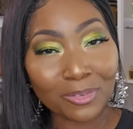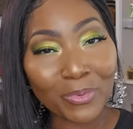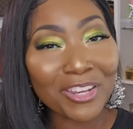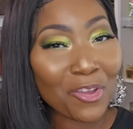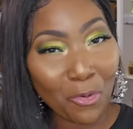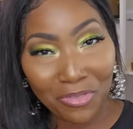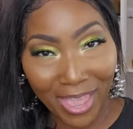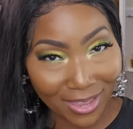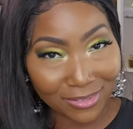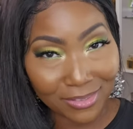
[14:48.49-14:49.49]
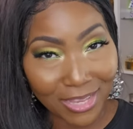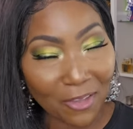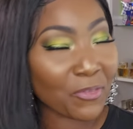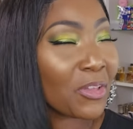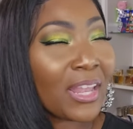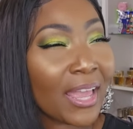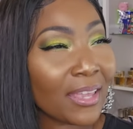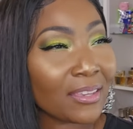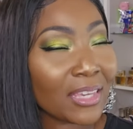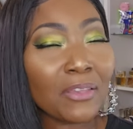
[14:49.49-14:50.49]
We know that. I feel
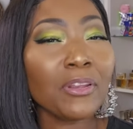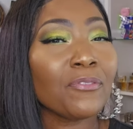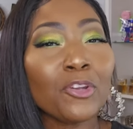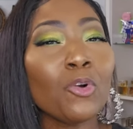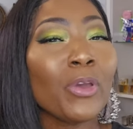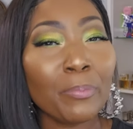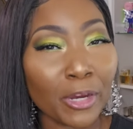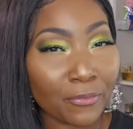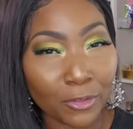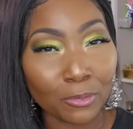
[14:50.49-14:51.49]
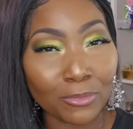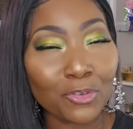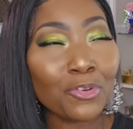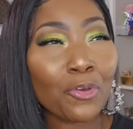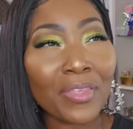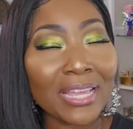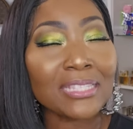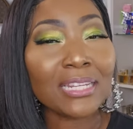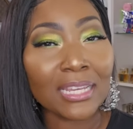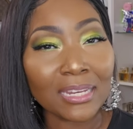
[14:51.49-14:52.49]
like even if you don't wear perfume, you know that
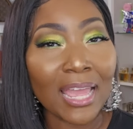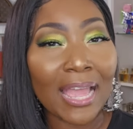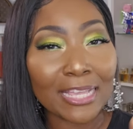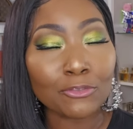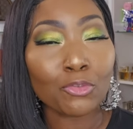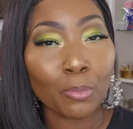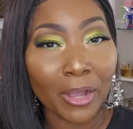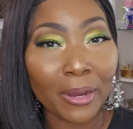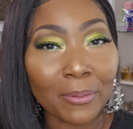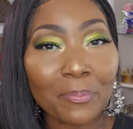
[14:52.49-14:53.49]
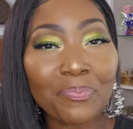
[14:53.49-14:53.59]
Delina has rhubarb.